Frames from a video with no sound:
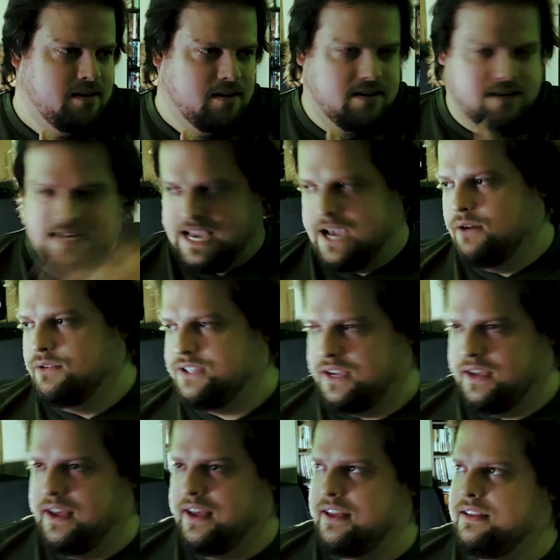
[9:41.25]
Neo
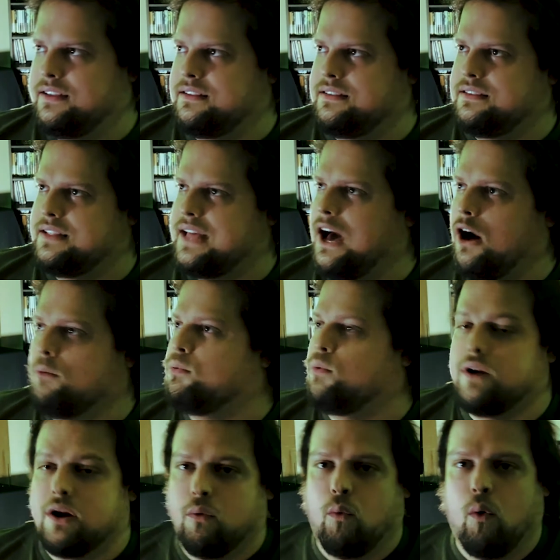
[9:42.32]
to help
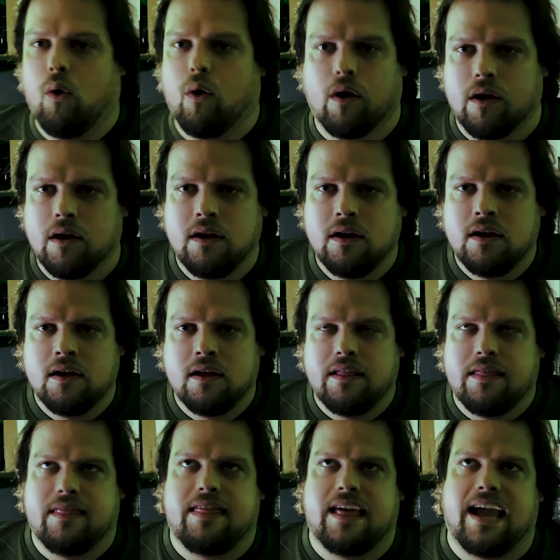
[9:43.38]
win a war.
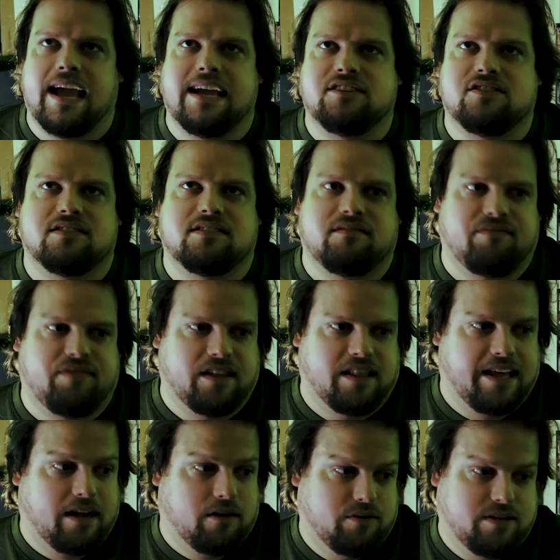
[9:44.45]
They just feel
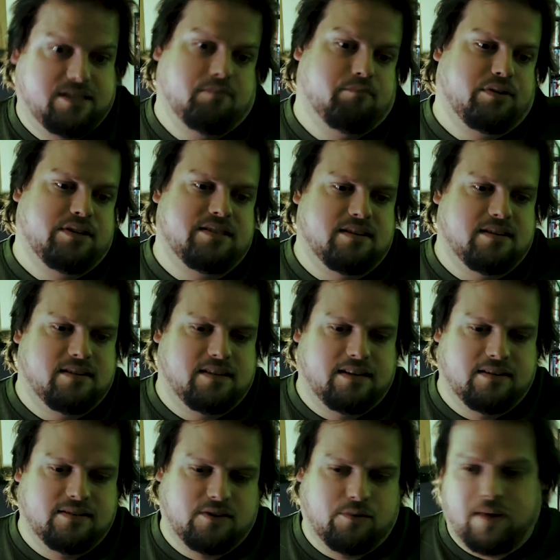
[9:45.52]
like, oh, he's imprisoned,
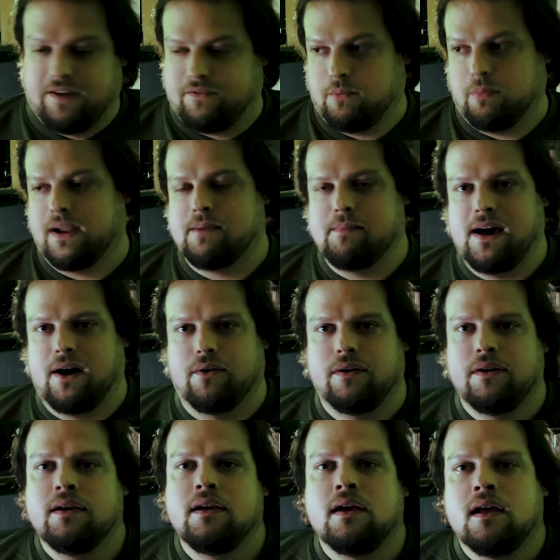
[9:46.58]
and so we have to break him
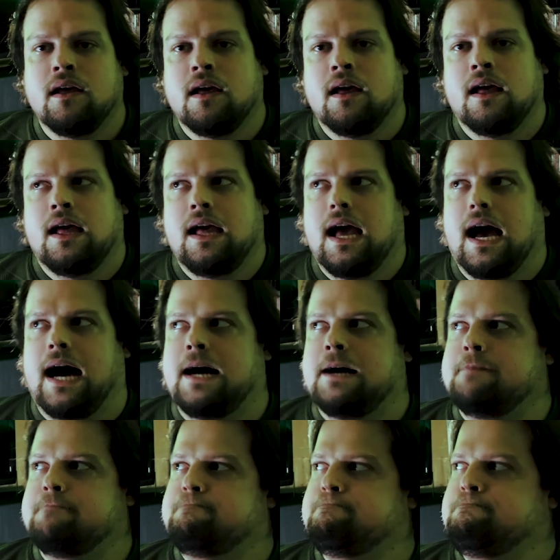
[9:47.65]
out.
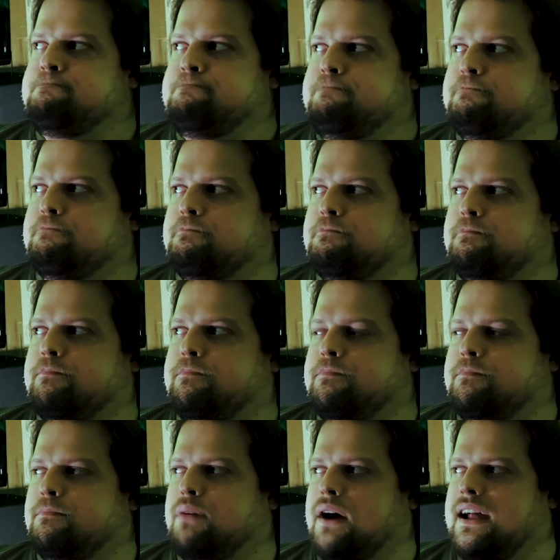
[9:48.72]
Um,
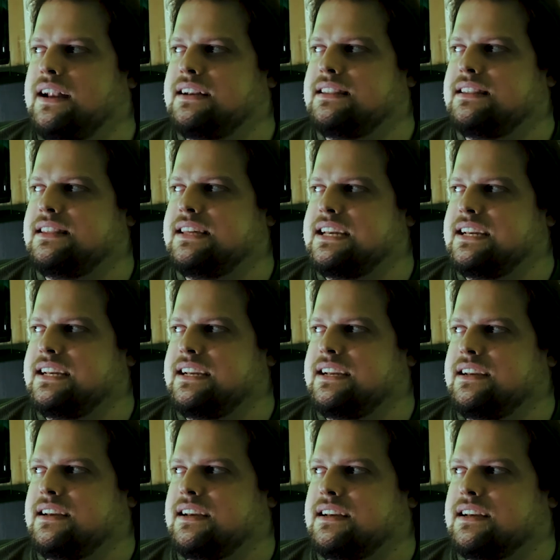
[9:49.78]
but
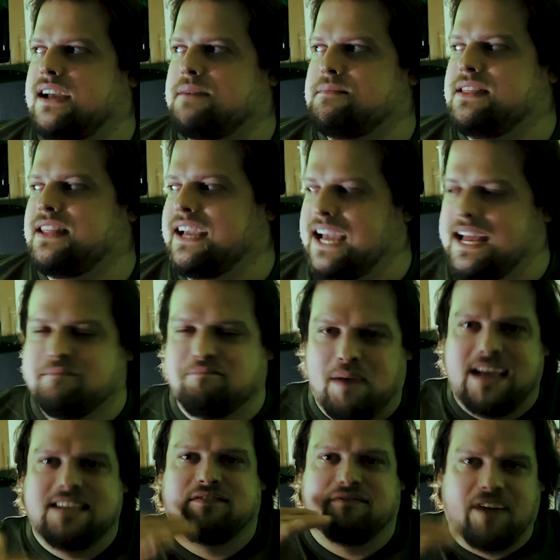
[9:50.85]
the i mean like at
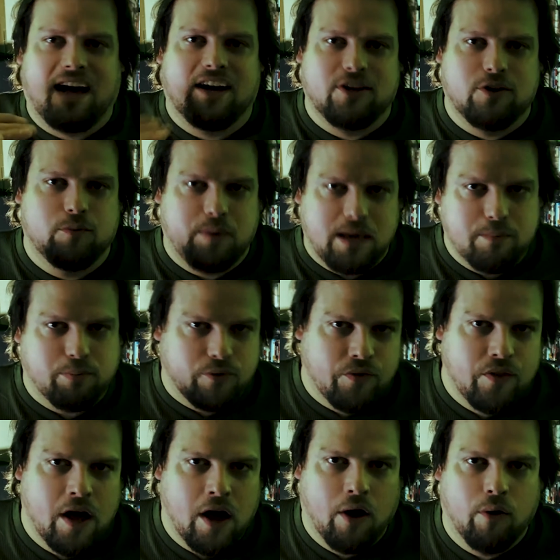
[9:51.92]
base value people
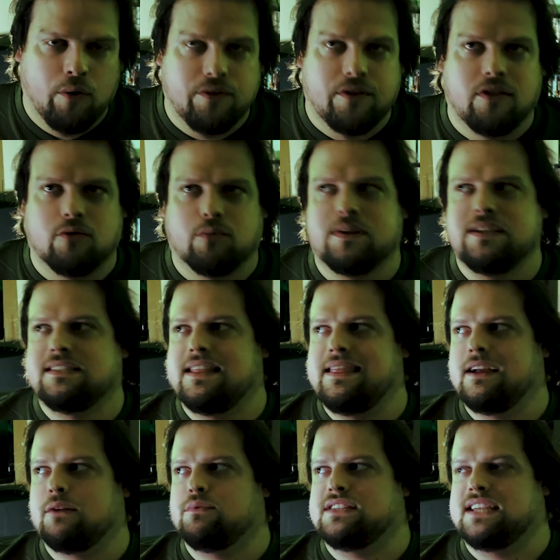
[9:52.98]
know that the reason
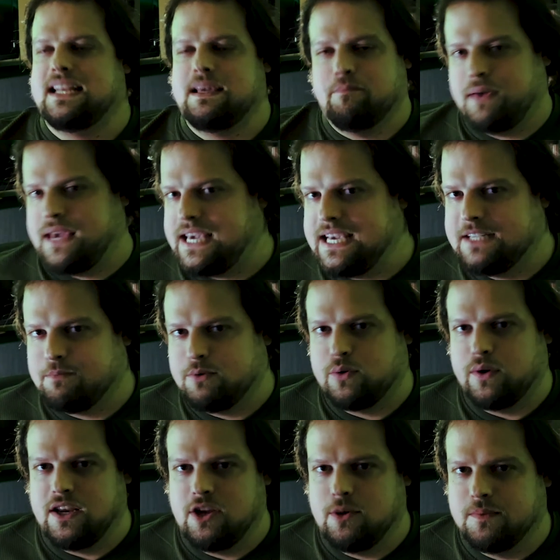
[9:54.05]
there was any peace
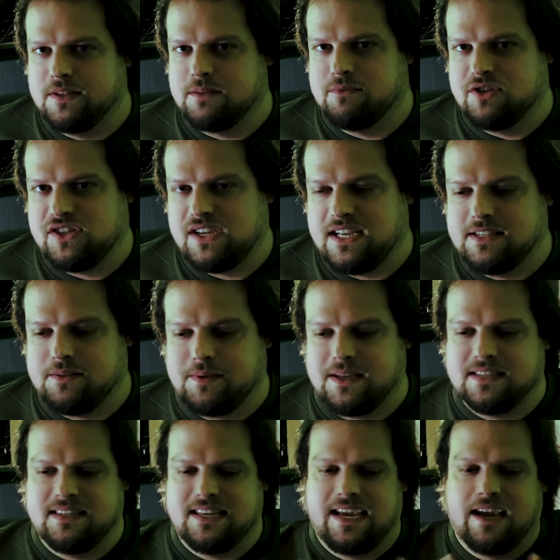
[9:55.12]
between humans and machines is
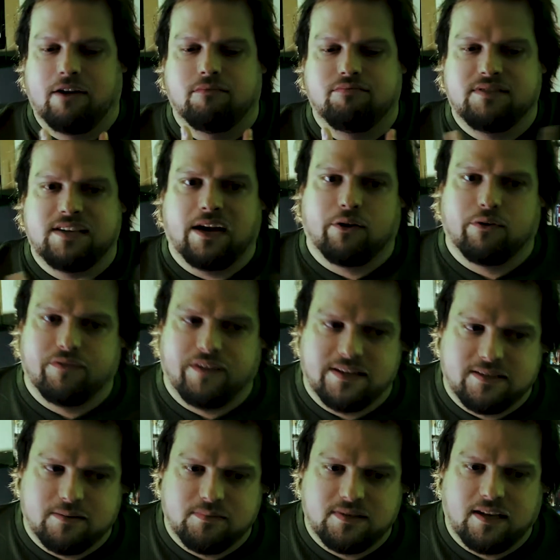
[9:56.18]
because neo
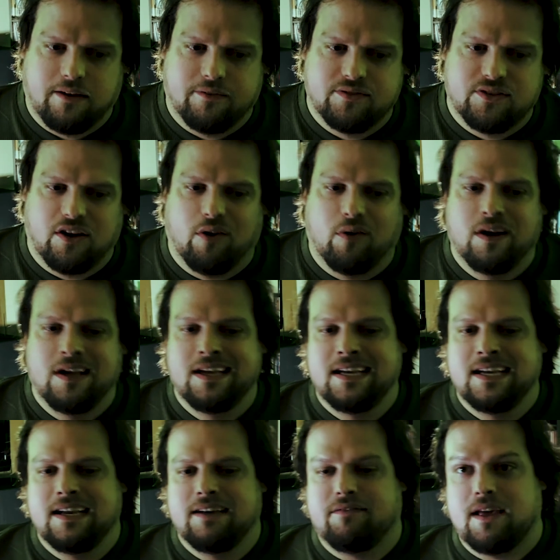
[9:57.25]
sacrificed himself so
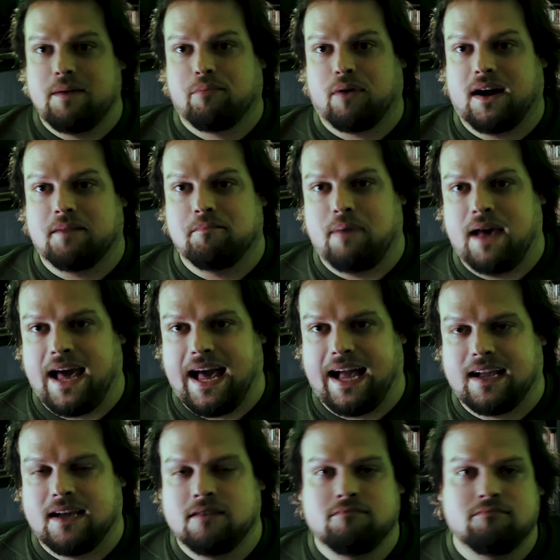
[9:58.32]
if they brought him
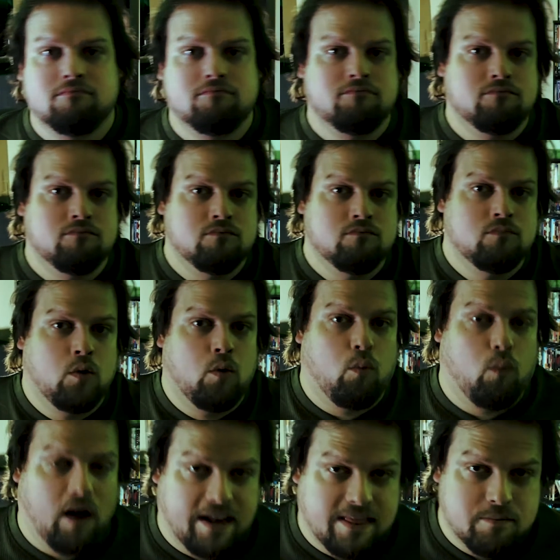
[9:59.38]
back
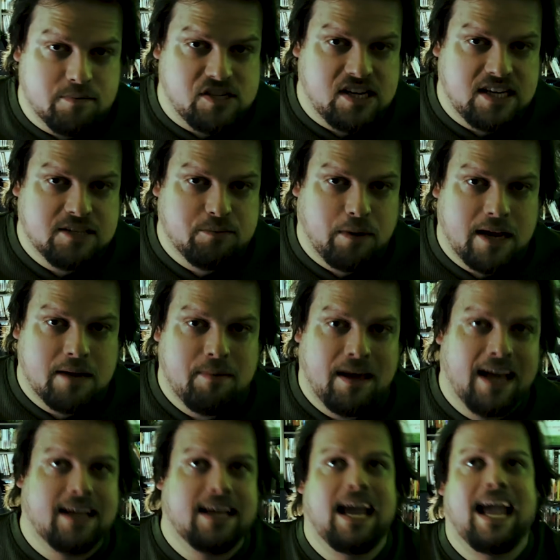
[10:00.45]
why did the machines bring him
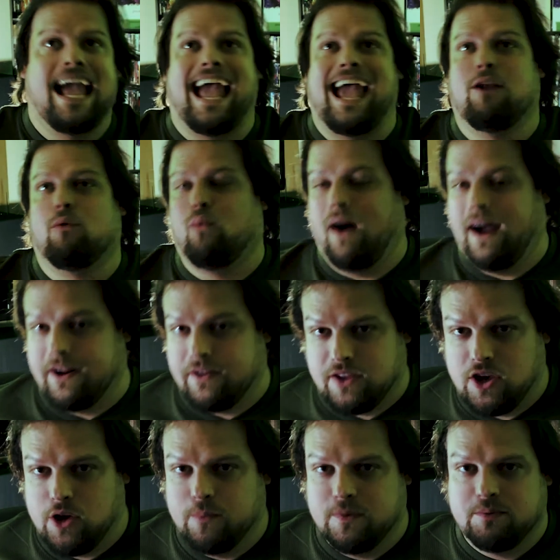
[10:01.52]
back and why are the humans